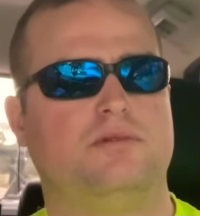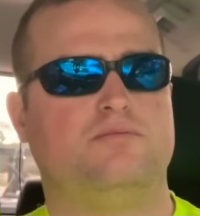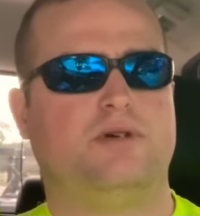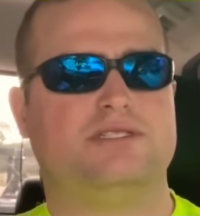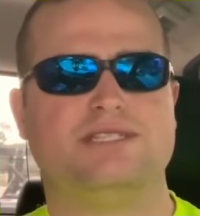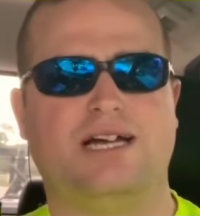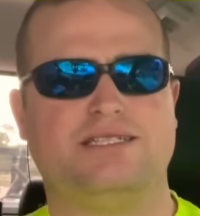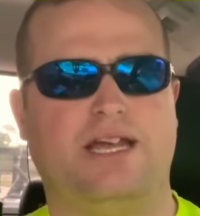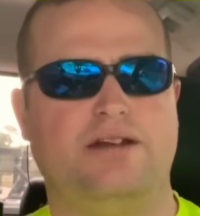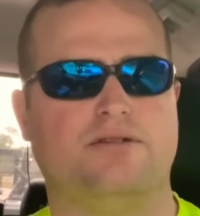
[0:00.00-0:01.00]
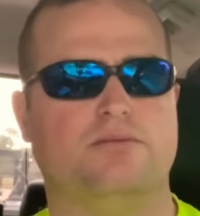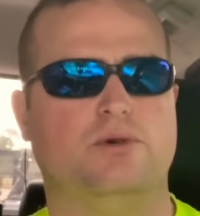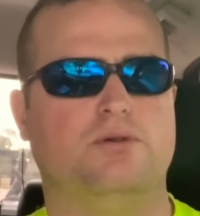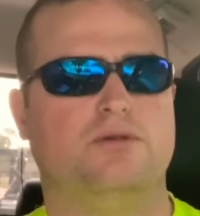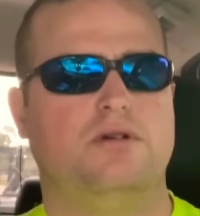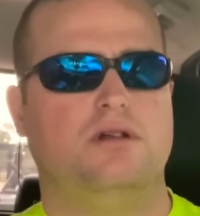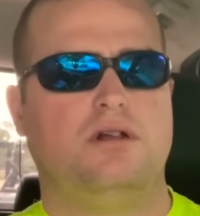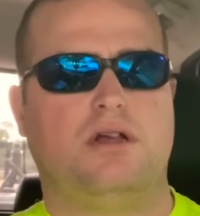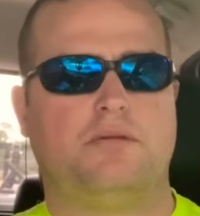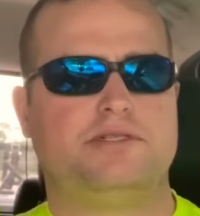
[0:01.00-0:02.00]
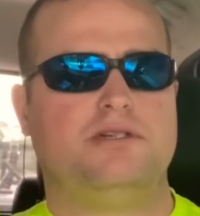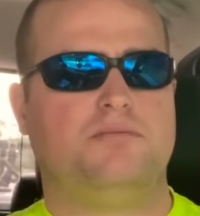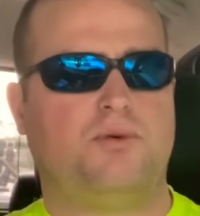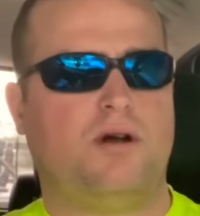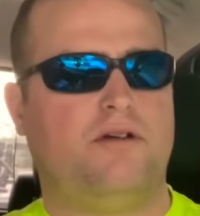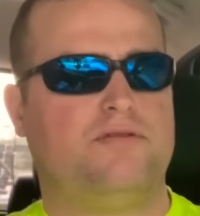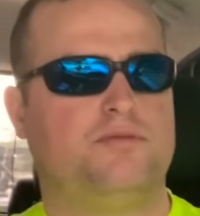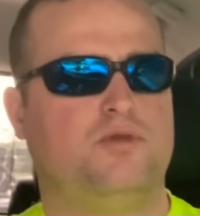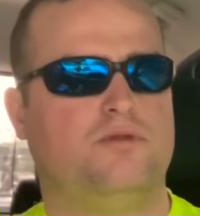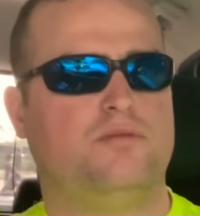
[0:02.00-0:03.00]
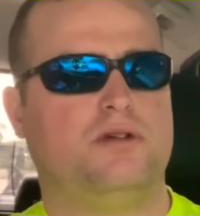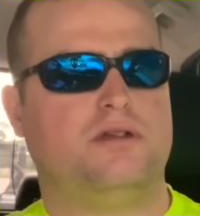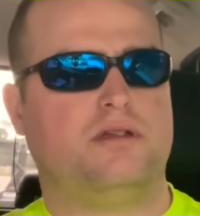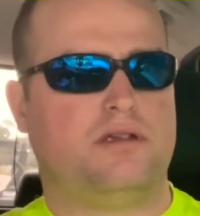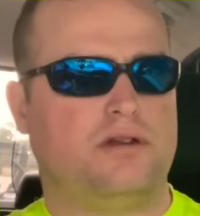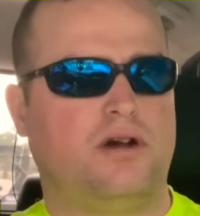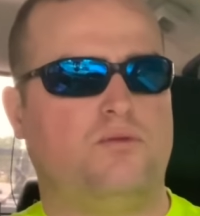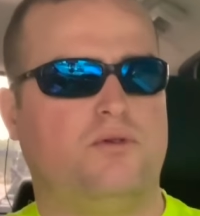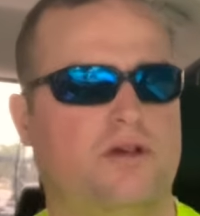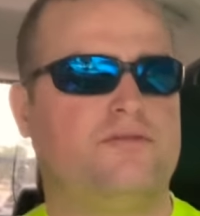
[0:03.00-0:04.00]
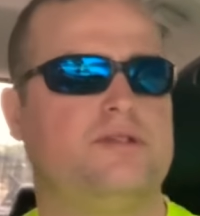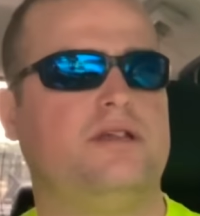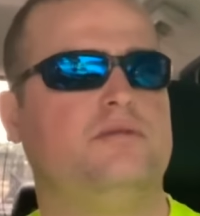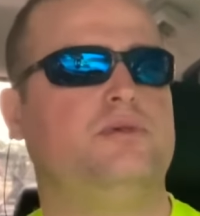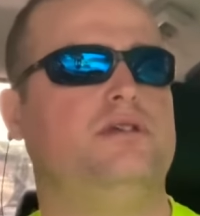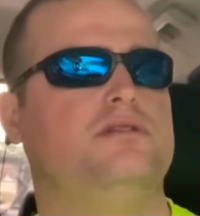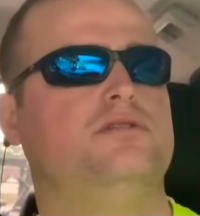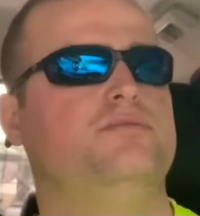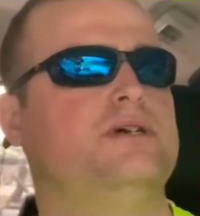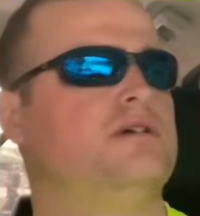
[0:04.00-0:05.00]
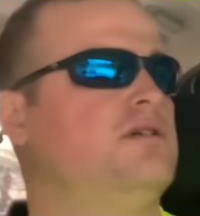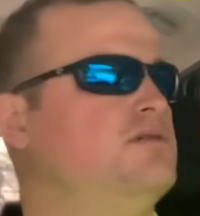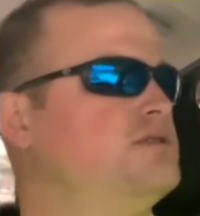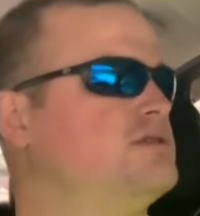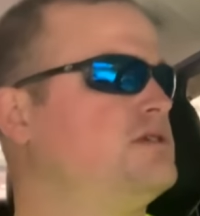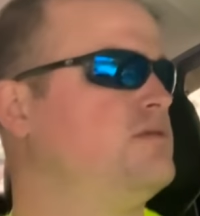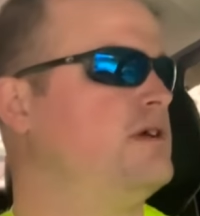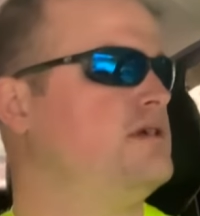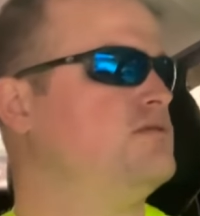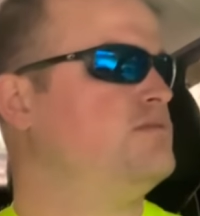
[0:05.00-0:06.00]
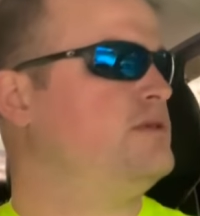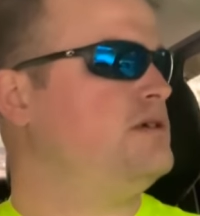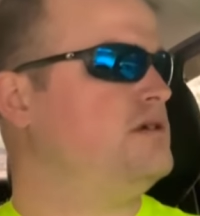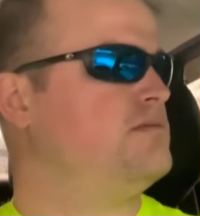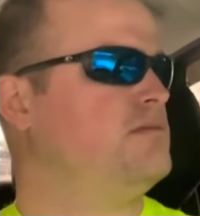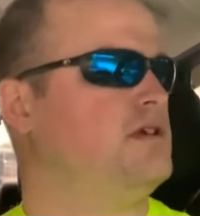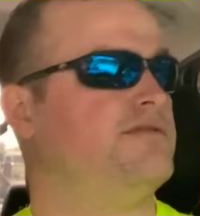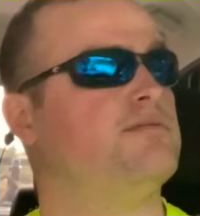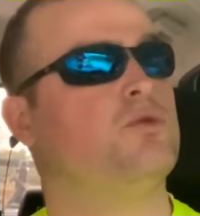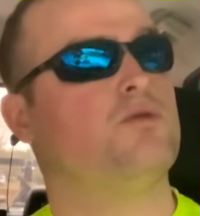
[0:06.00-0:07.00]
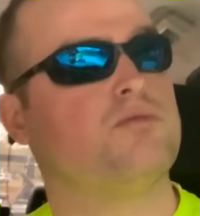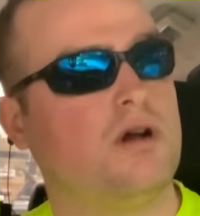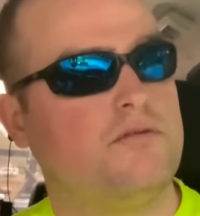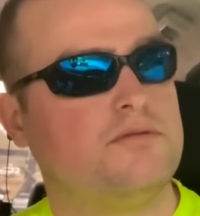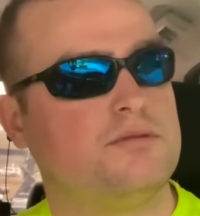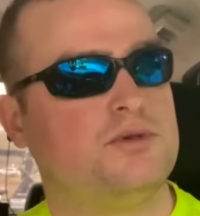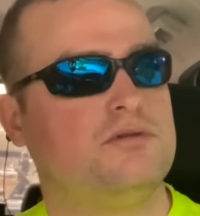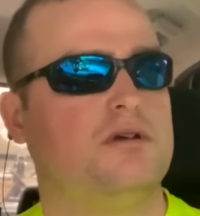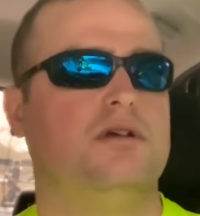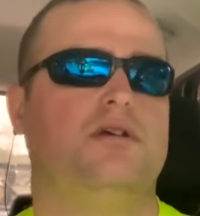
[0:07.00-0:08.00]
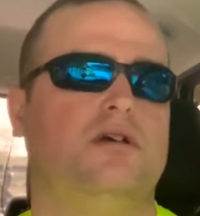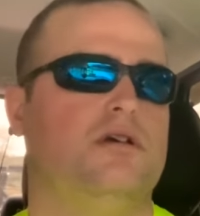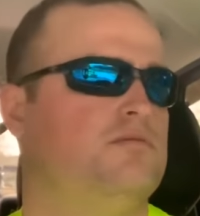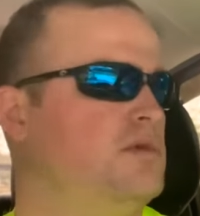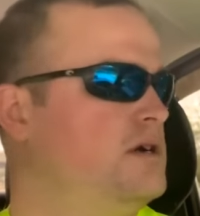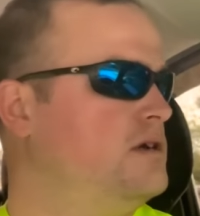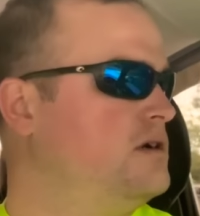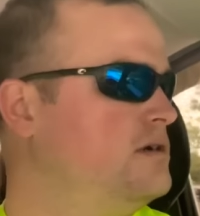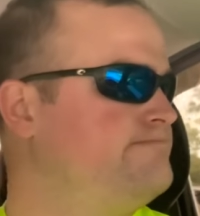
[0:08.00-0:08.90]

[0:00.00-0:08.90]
but it's not terrible. I'm still profitable, but you know, I want everything to be a little bit closer so that it will be even more profitable. But uh,